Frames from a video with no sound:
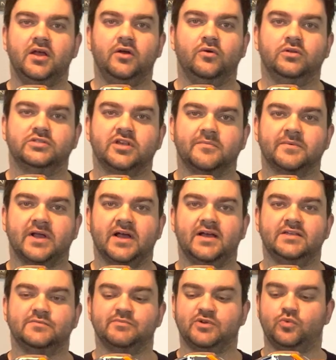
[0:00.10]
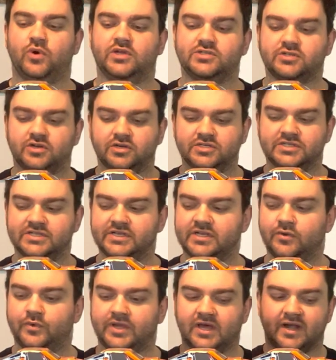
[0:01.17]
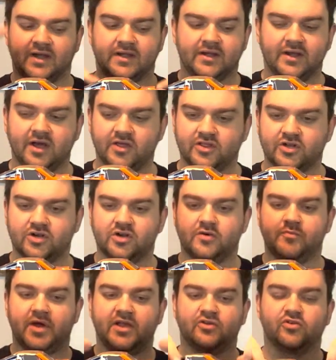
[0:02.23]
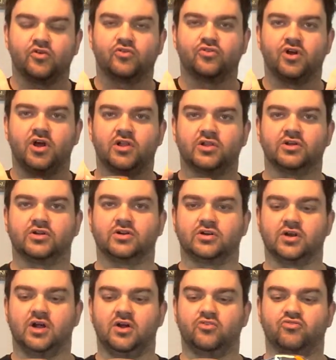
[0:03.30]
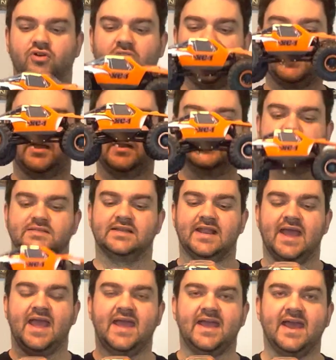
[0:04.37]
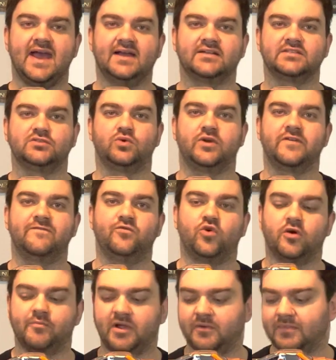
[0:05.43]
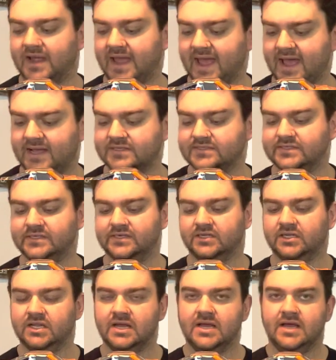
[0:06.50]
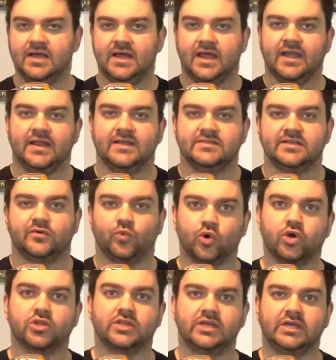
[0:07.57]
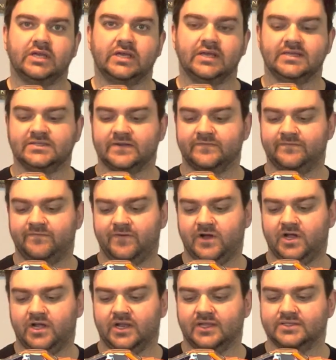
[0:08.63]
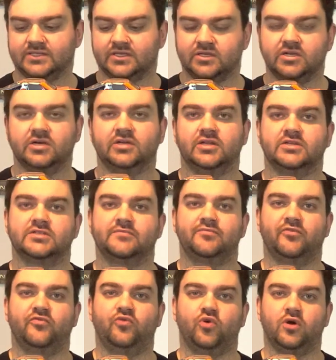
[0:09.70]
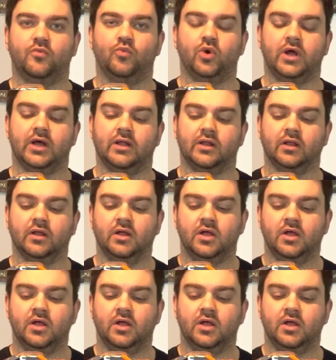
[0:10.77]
What's up, guys? Midwestern RC. We got another micro crawler. All right, it's an AX24 made by Axial. And is it worthy? Is it fun? Is it good? Does it perform well?